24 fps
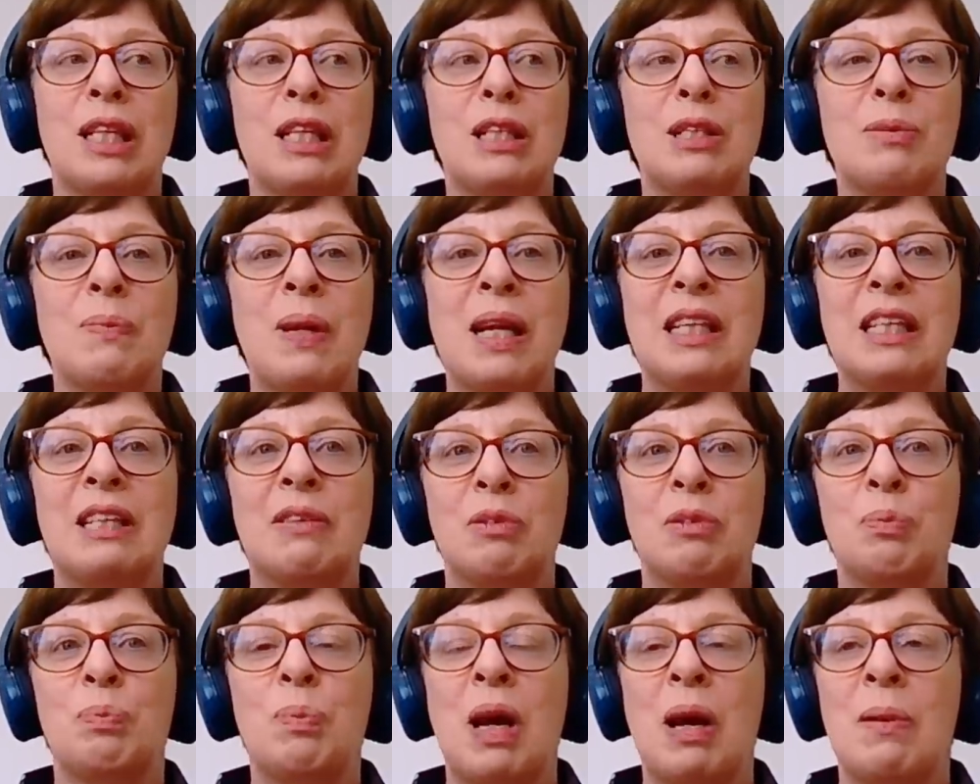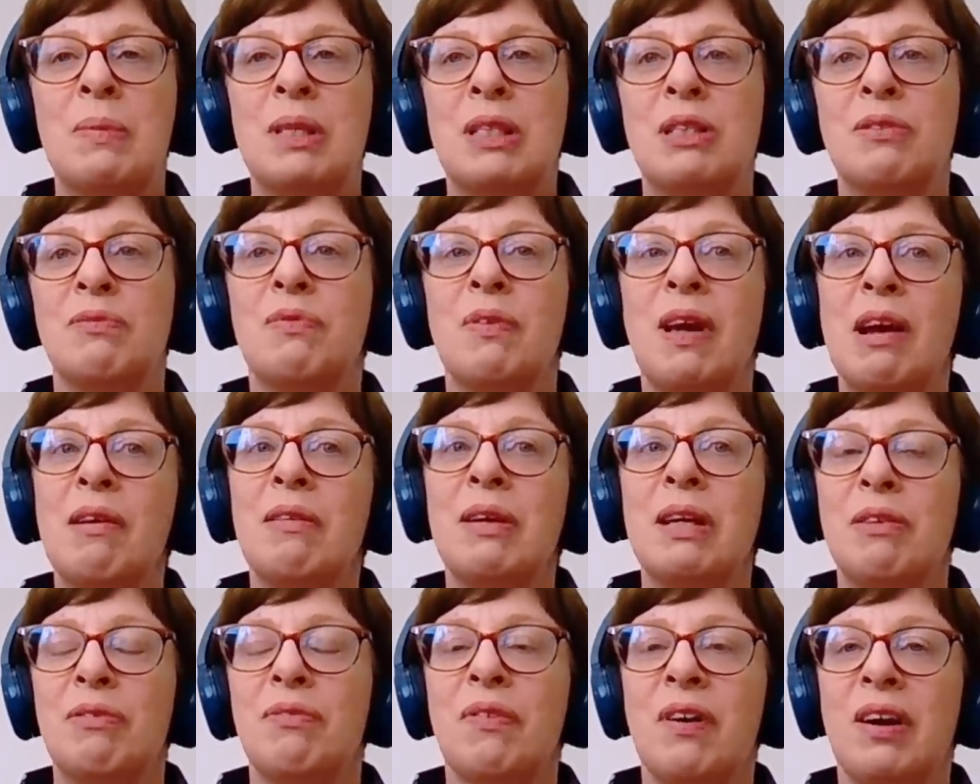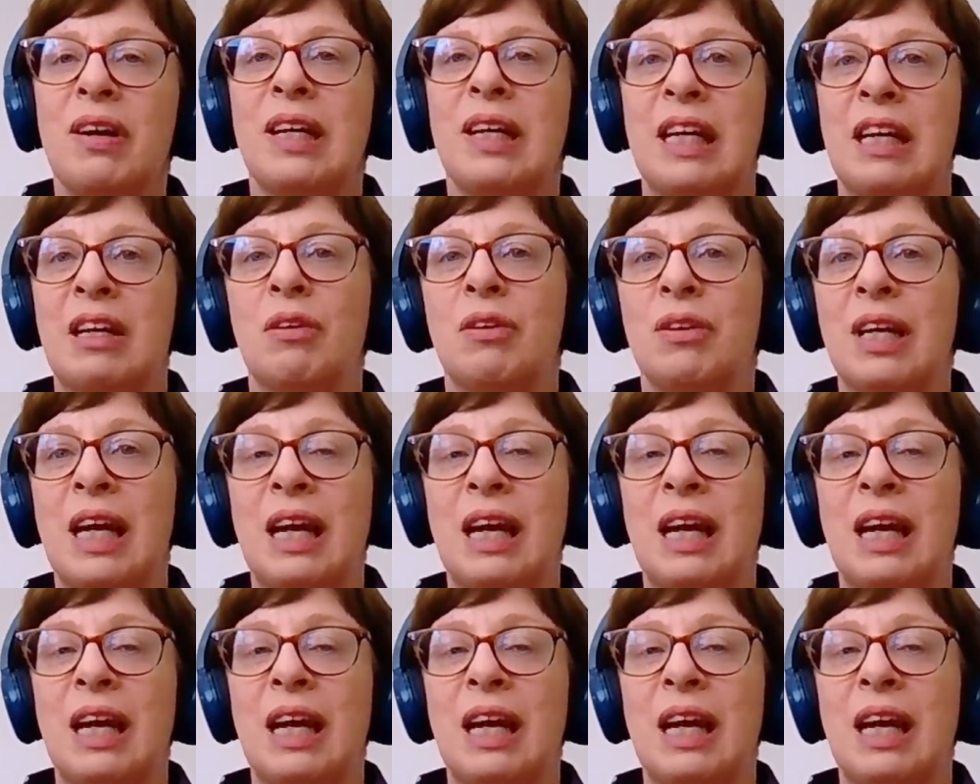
And this medieval poem is very funny